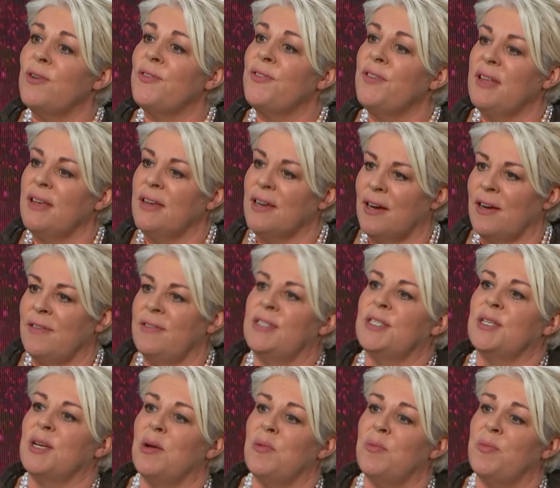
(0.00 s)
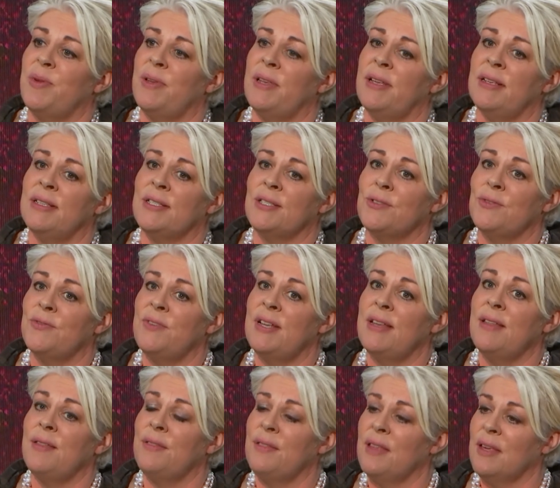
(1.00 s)
often encourage companies to
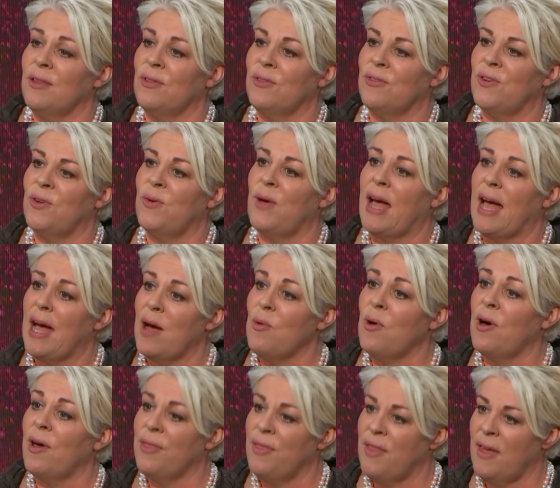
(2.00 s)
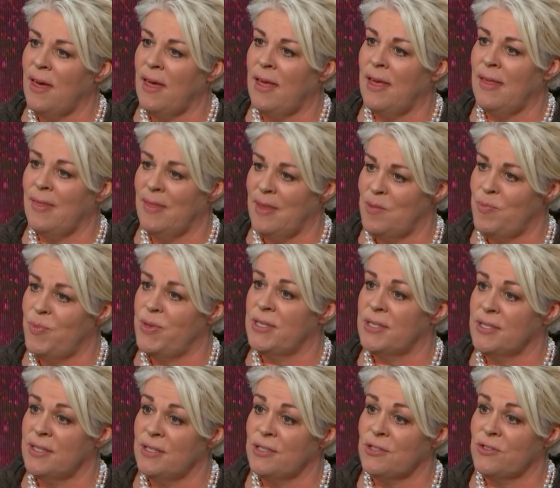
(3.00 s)
really think through how are they and their
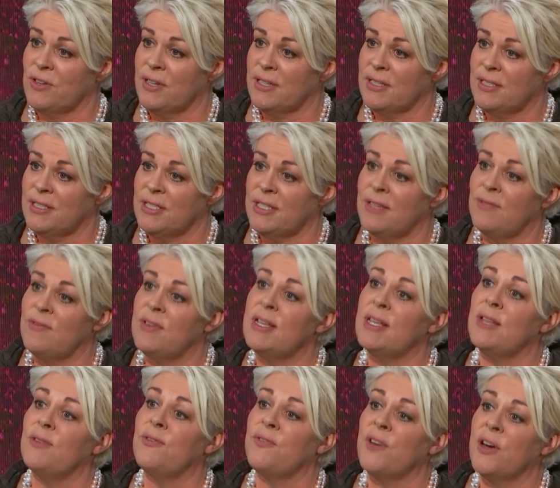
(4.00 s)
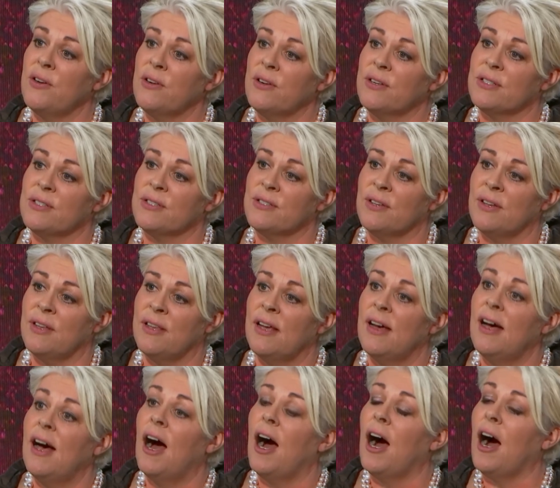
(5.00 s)
business strategy really focused on
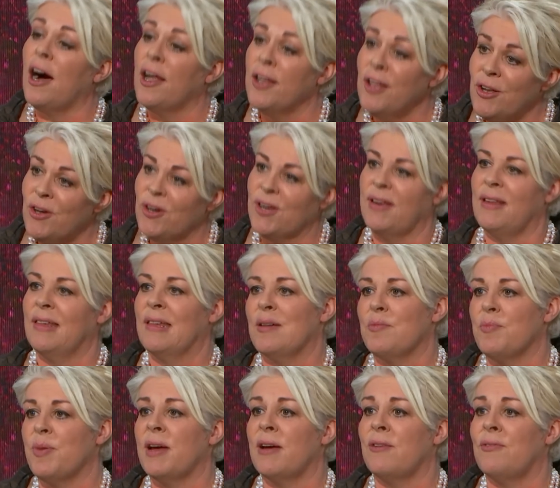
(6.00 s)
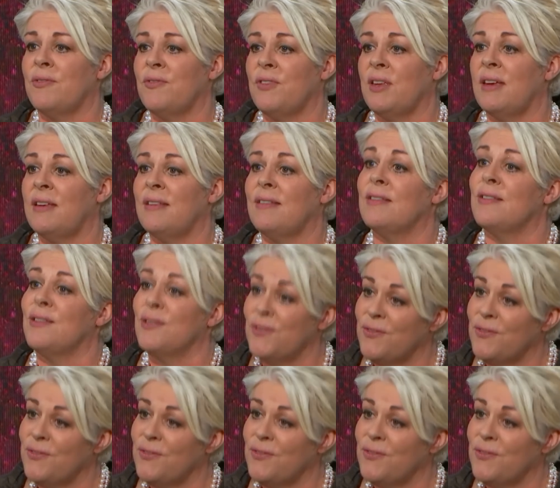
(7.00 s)
unlocking that power of data to